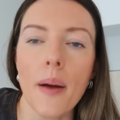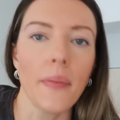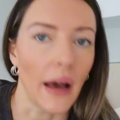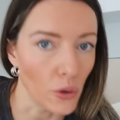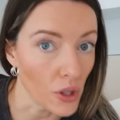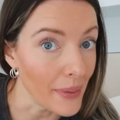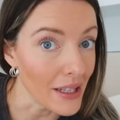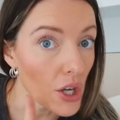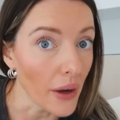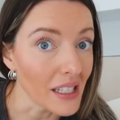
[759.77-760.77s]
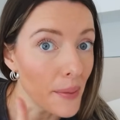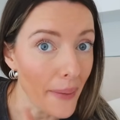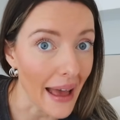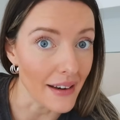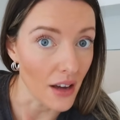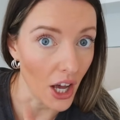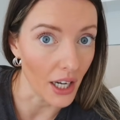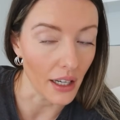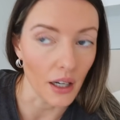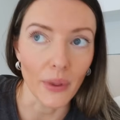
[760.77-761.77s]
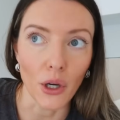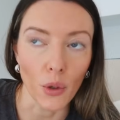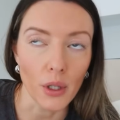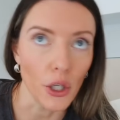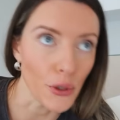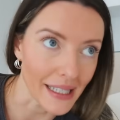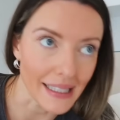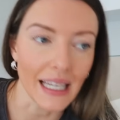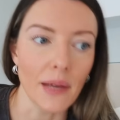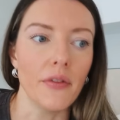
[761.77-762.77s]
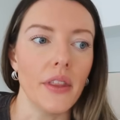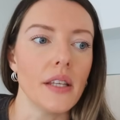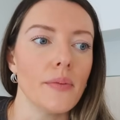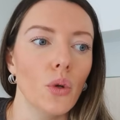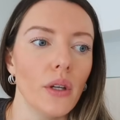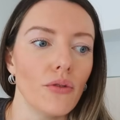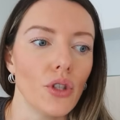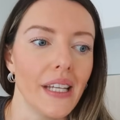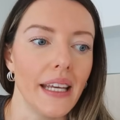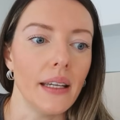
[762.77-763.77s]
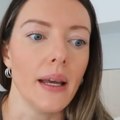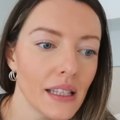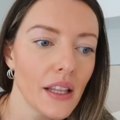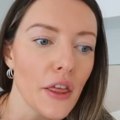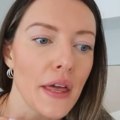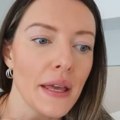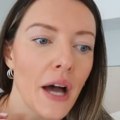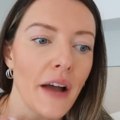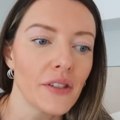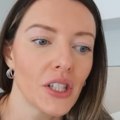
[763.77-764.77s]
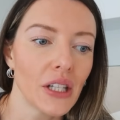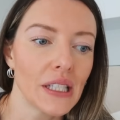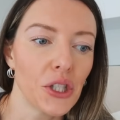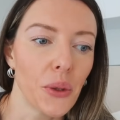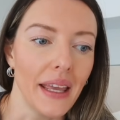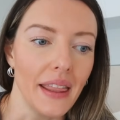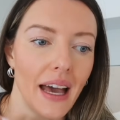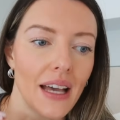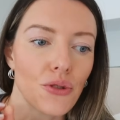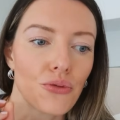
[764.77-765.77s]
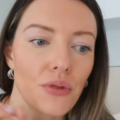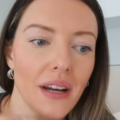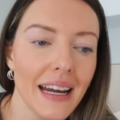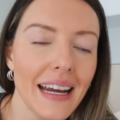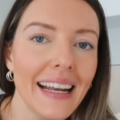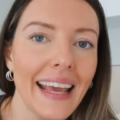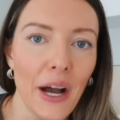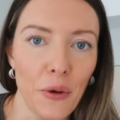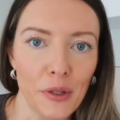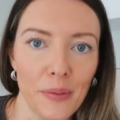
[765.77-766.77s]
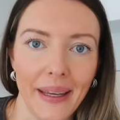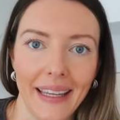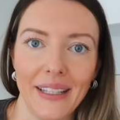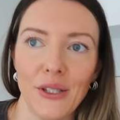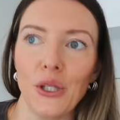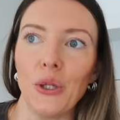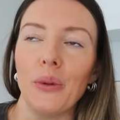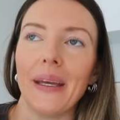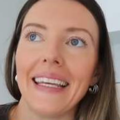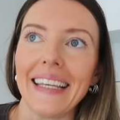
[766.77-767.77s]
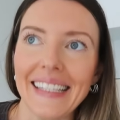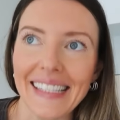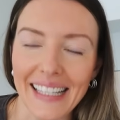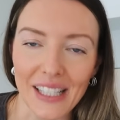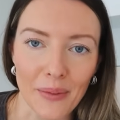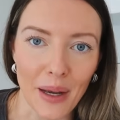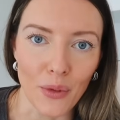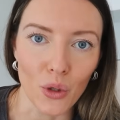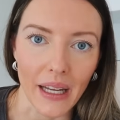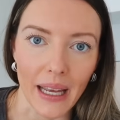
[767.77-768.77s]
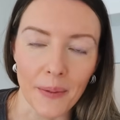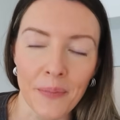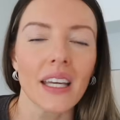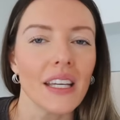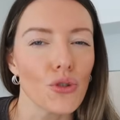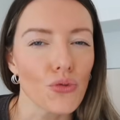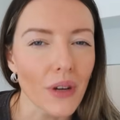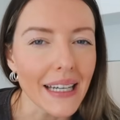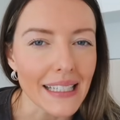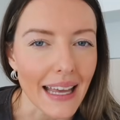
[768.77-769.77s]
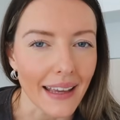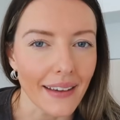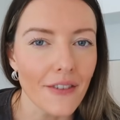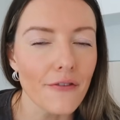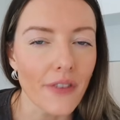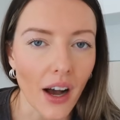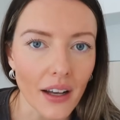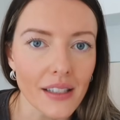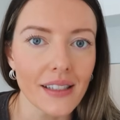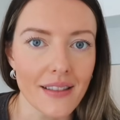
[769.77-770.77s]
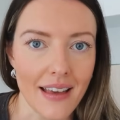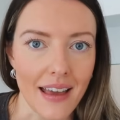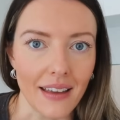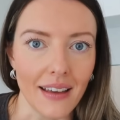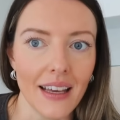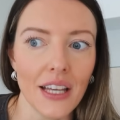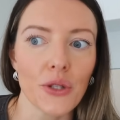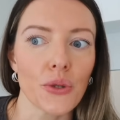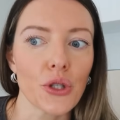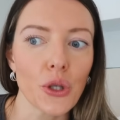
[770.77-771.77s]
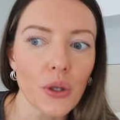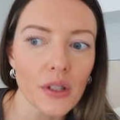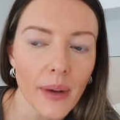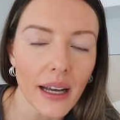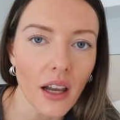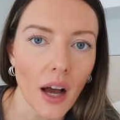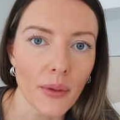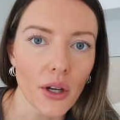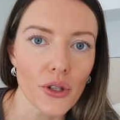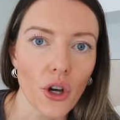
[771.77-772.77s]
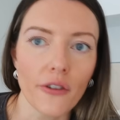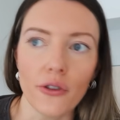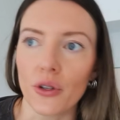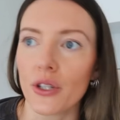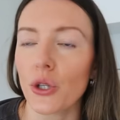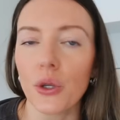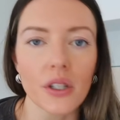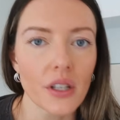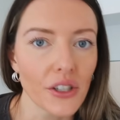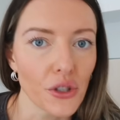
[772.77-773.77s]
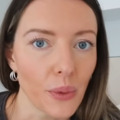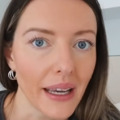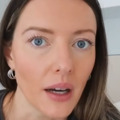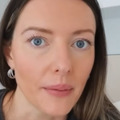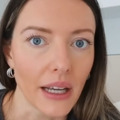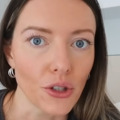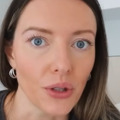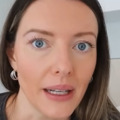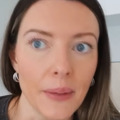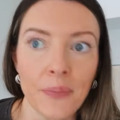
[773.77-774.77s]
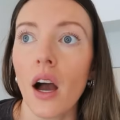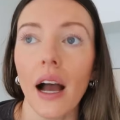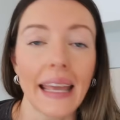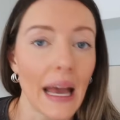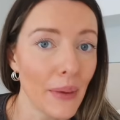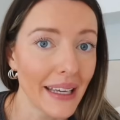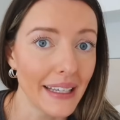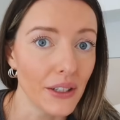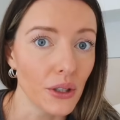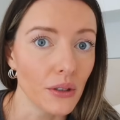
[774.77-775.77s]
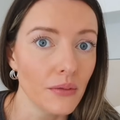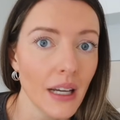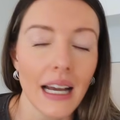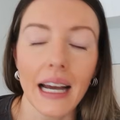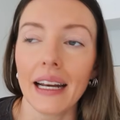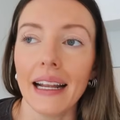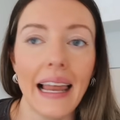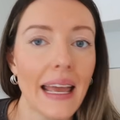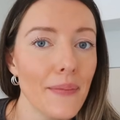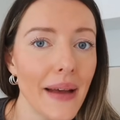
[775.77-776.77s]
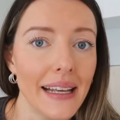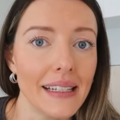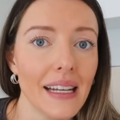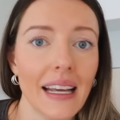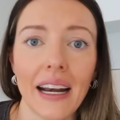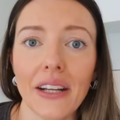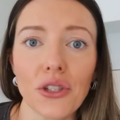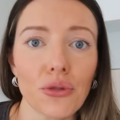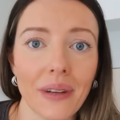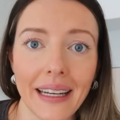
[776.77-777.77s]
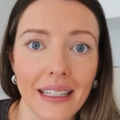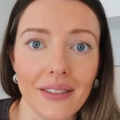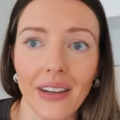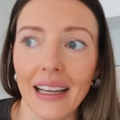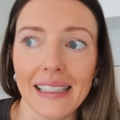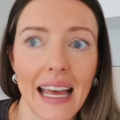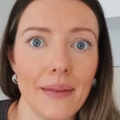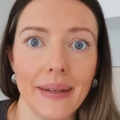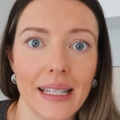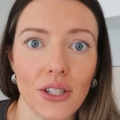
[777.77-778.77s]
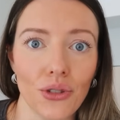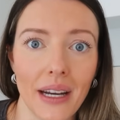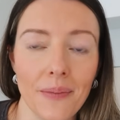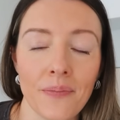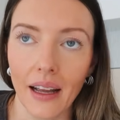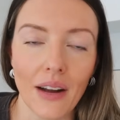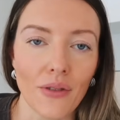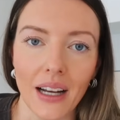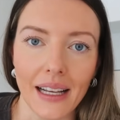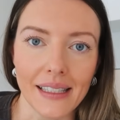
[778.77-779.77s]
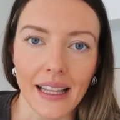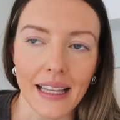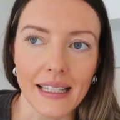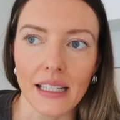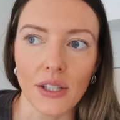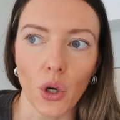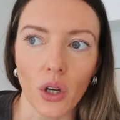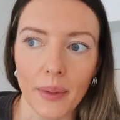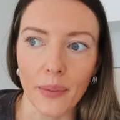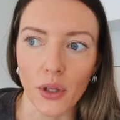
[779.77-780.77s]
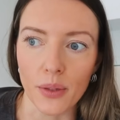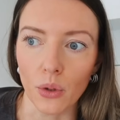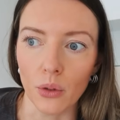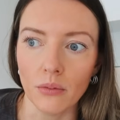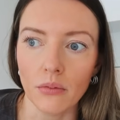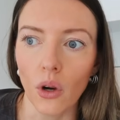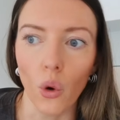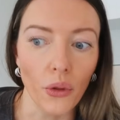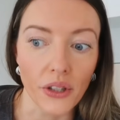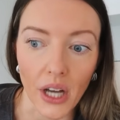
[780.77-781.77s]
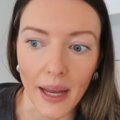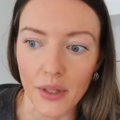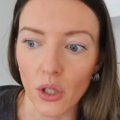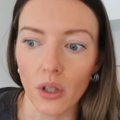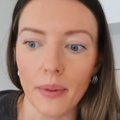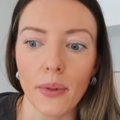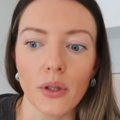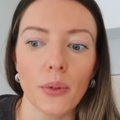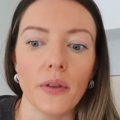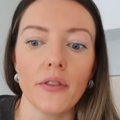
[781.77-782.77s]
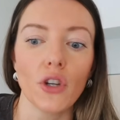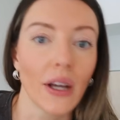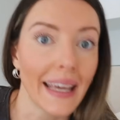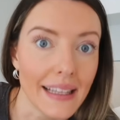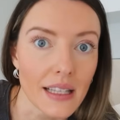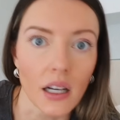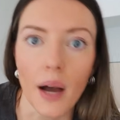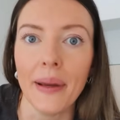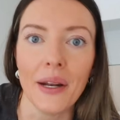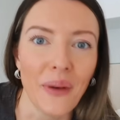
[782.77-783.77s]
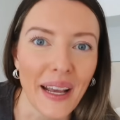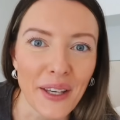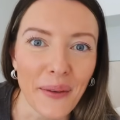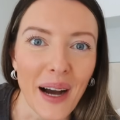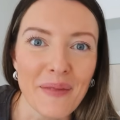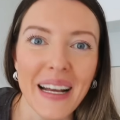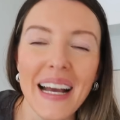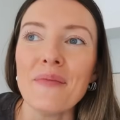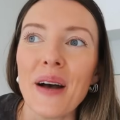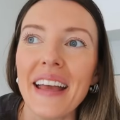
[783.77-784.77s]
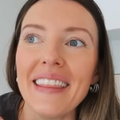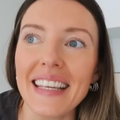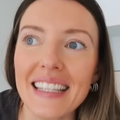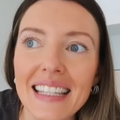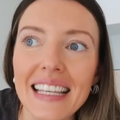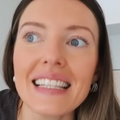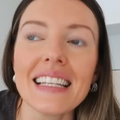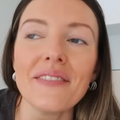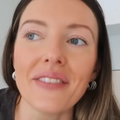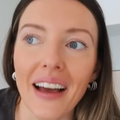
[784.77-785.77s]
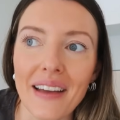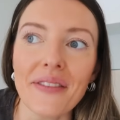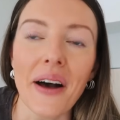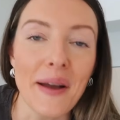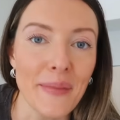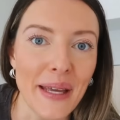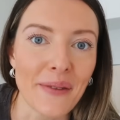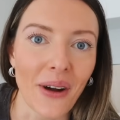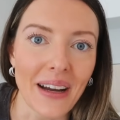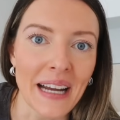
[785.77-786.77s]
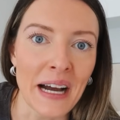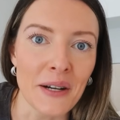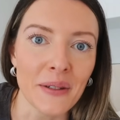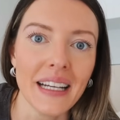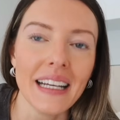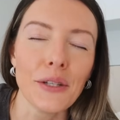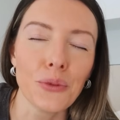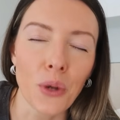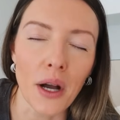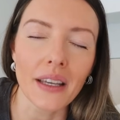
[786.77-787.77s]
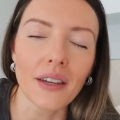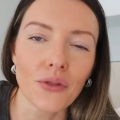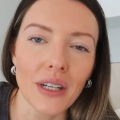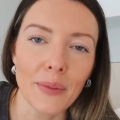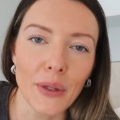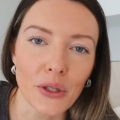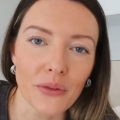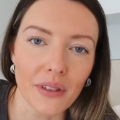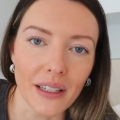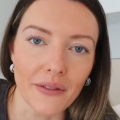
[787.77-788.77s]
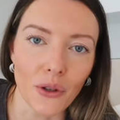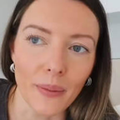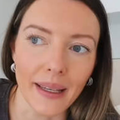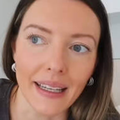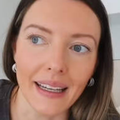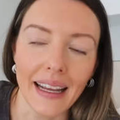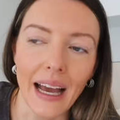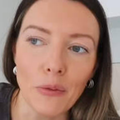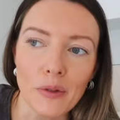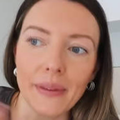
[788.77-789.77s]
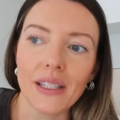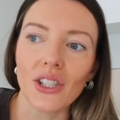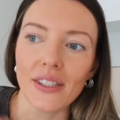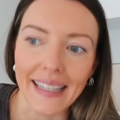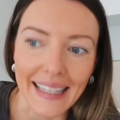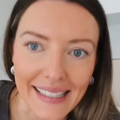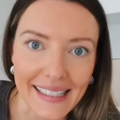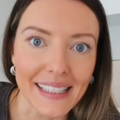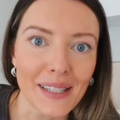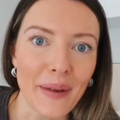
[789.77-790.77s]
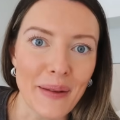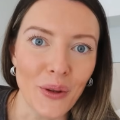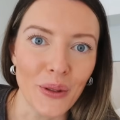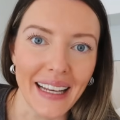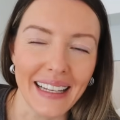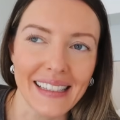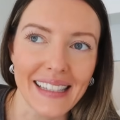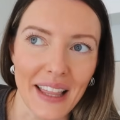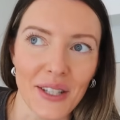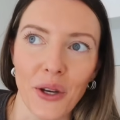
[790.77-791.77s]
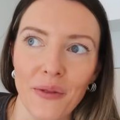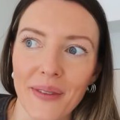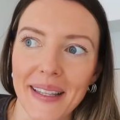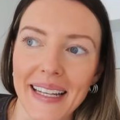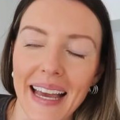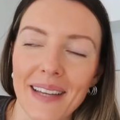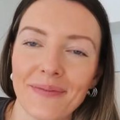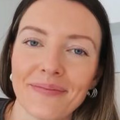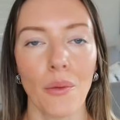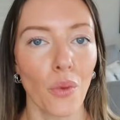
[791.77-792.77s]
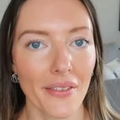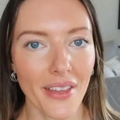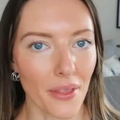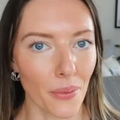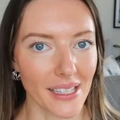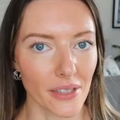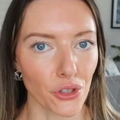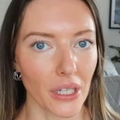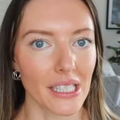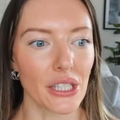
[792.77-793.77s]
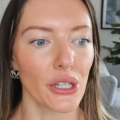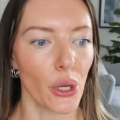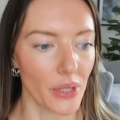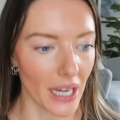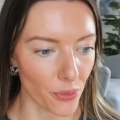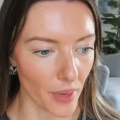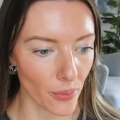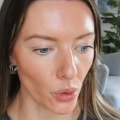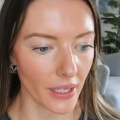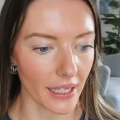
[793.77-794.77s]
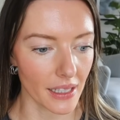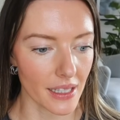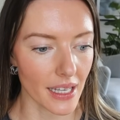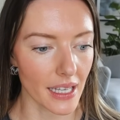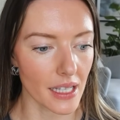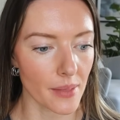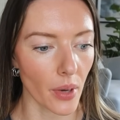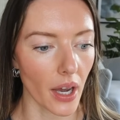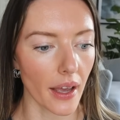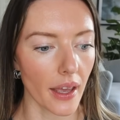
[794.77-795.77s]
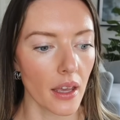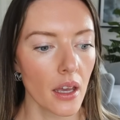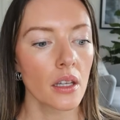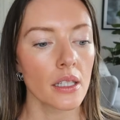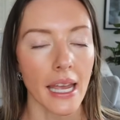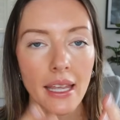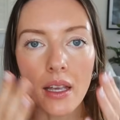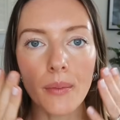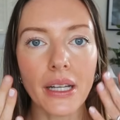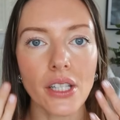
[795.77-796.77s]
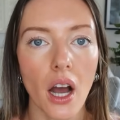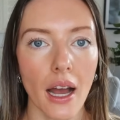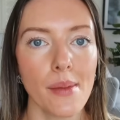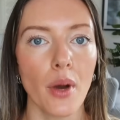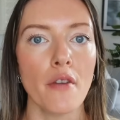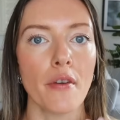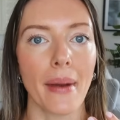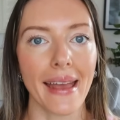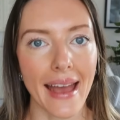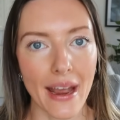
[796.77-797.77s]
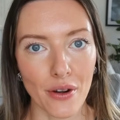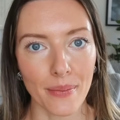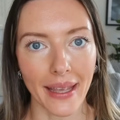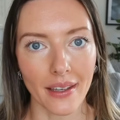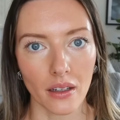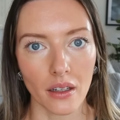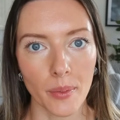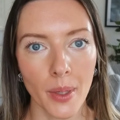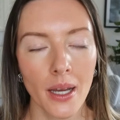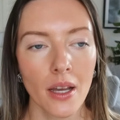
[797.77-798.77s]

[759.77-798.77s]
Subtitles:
That also means going to bed earlier. We're not losing sleep for this morning routine. The thing that I've started doing that has really helped me to ease into my morning is reading first thing. So as soon as my alarm goes off, or as soon as I just wake up naturally, I get my Kindle and I lay in bed and I just read for like 10 minutes straight. And I realise that this is not going possible all the time. It's not going to be possible if you've got kids that come in and wake you up. But in this season of life that I'm in right now, it's working really beautifully for me, and it helps me to just ease into my morning and set the tone for the day. And one of the other ways I've tried to slow down my mornings is by taking my time over my hair and makeup.